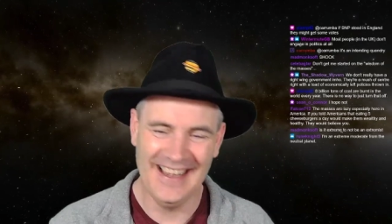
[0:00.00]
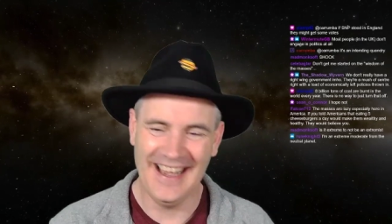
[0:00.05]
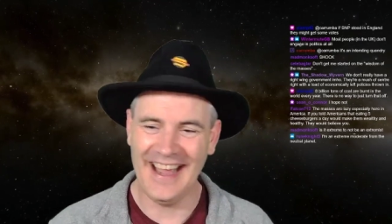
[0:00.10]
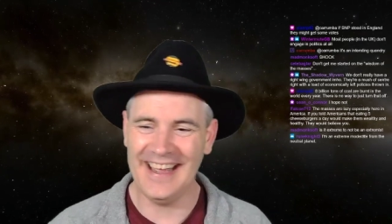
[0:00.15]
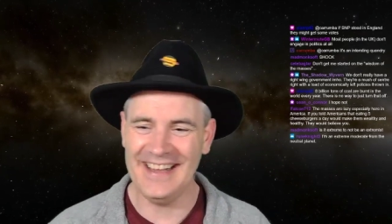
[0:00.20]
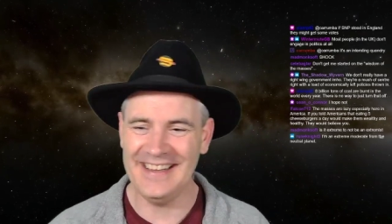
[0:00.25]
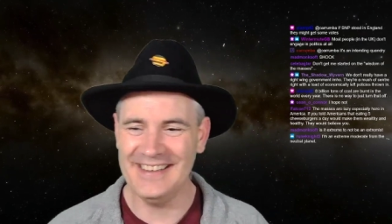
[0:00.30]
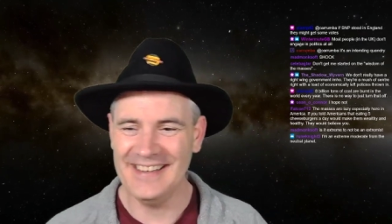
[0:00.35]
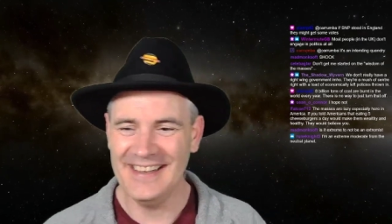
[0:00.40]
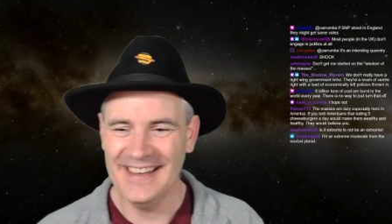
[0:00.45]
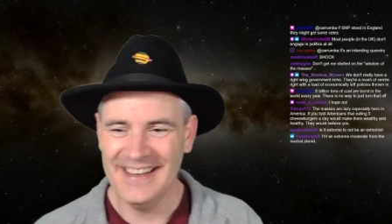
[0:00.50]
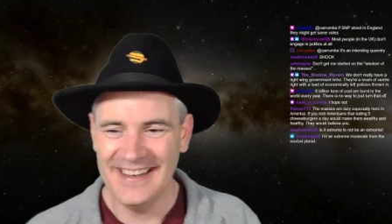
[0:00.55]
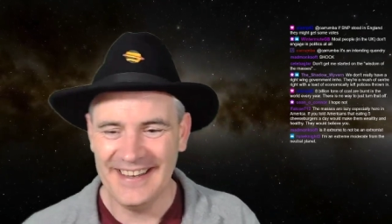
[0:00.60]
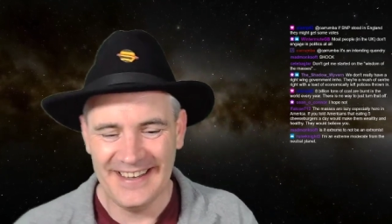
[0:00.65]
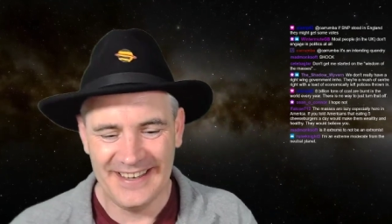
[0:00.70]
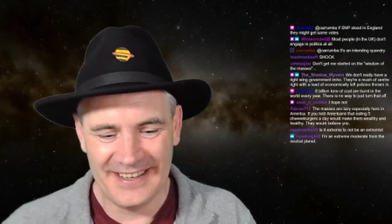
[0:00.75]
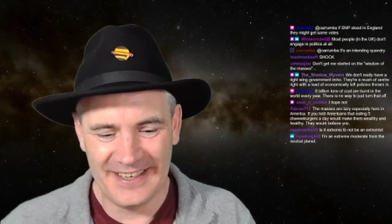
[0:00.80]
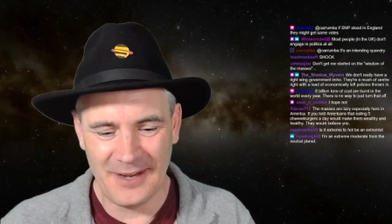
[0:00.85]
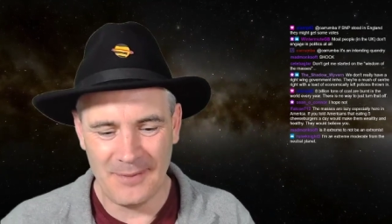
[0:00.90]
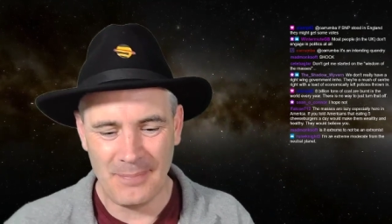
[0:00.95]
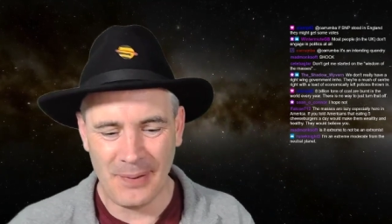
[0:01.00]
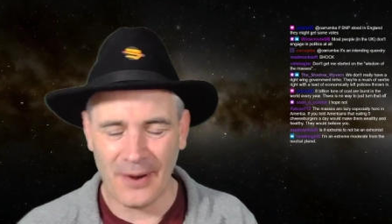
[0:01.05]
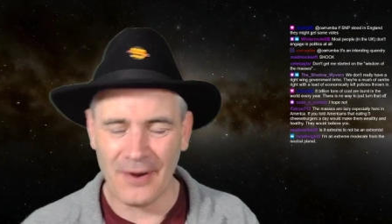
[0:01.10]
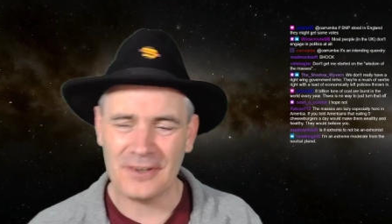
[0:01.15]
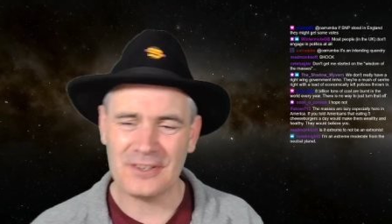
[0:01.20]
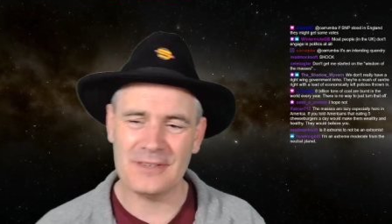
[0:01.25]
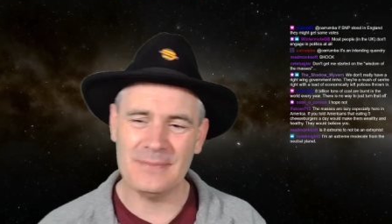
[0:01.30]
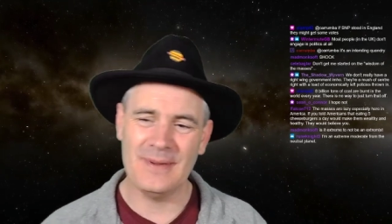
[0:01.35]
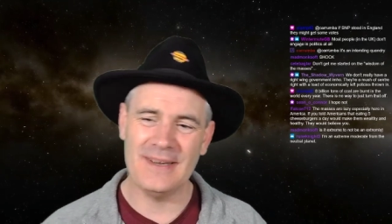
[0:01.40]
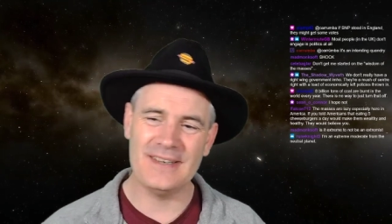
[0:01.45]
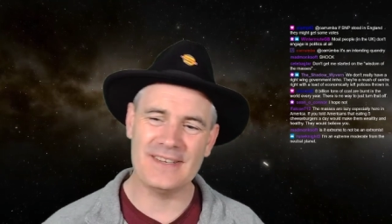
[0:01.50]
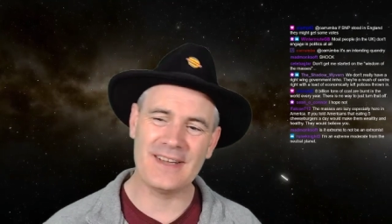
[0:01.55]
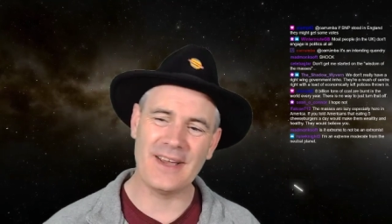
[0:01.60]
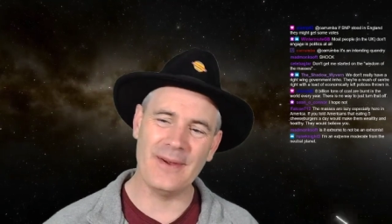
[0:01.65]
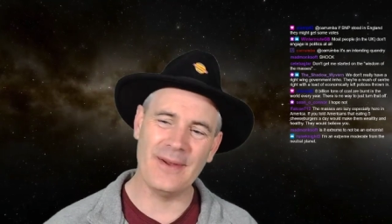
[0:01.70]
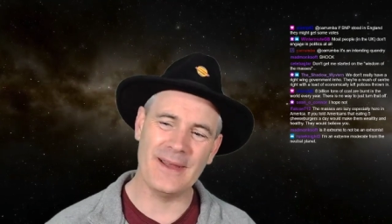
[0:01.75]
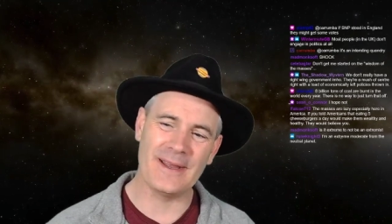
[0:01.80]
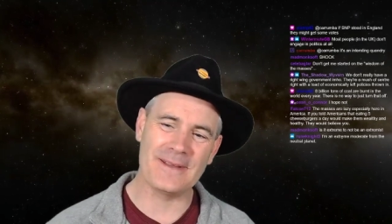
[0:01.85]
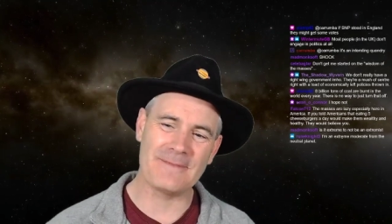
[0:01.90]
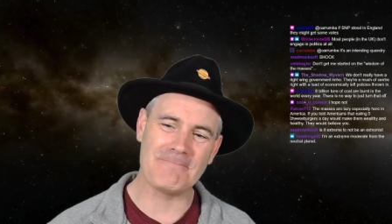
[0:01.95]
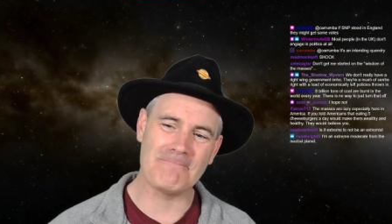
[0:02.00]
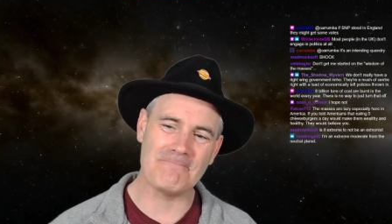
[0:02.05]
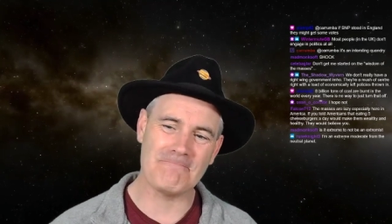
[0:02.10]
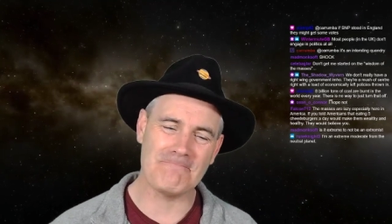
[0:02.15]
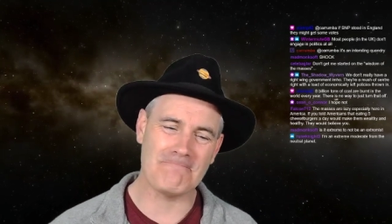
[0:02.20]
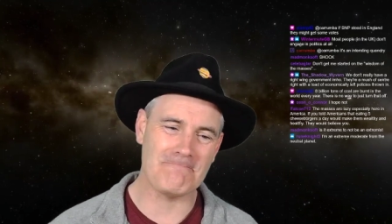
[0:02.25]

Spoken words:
and part of me is going,